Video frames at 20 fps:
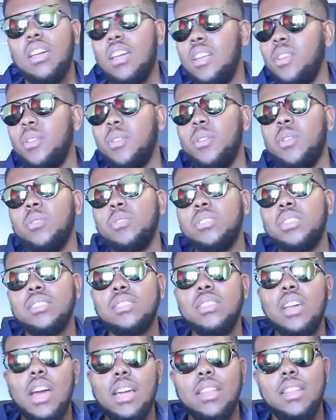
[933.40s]
You know,
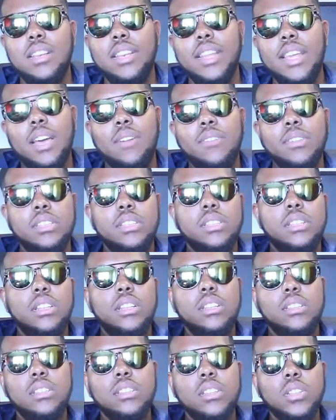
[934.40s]
just the other day I was
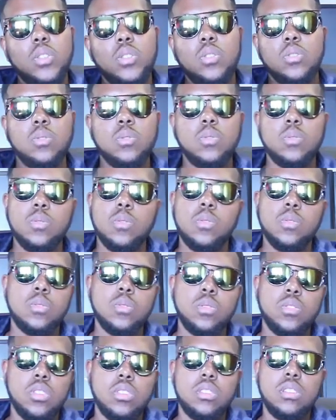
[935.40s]
listening to
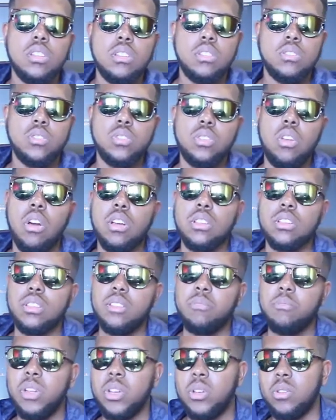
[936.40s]
certain songs
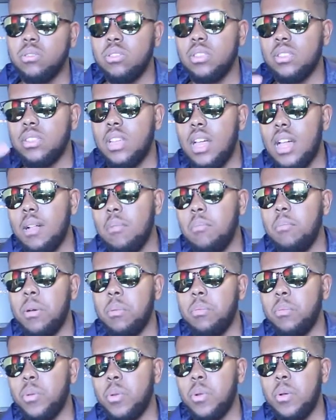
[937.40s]
in Mendoza's
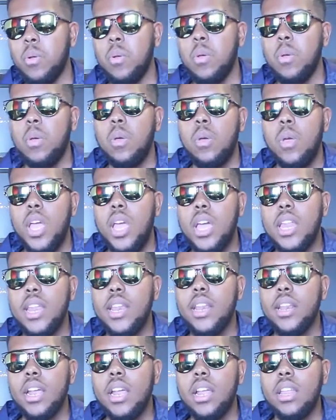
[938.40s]
album, you know, and
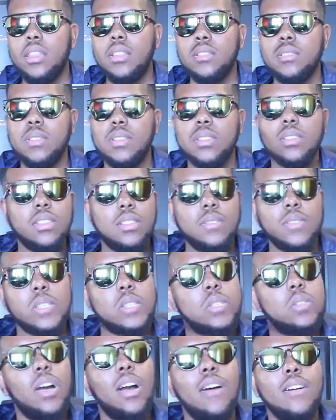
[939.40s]
then there was a
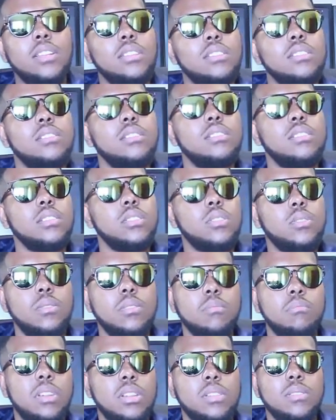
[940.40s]
song I was listening to
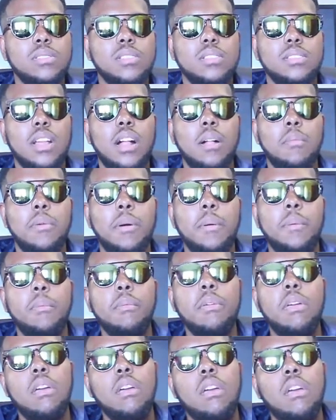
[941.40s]
in Mendoza's album,
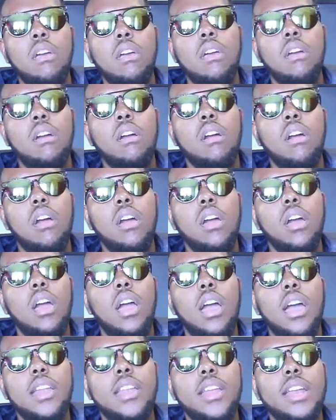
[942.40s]

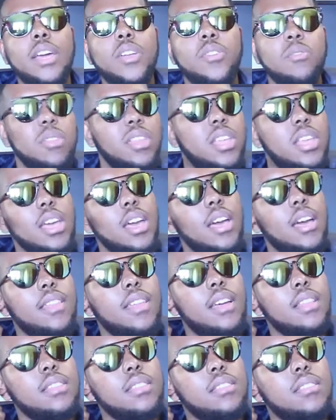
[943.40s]
and then I could hear
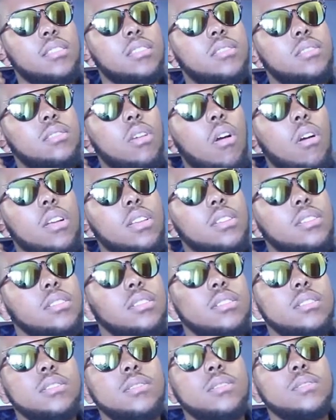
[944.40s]
that this song
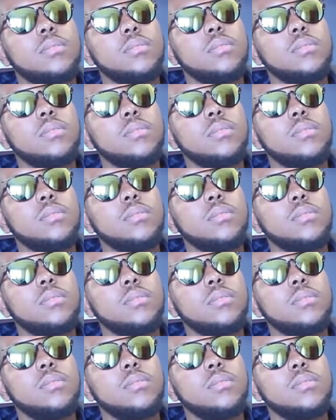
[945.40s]
is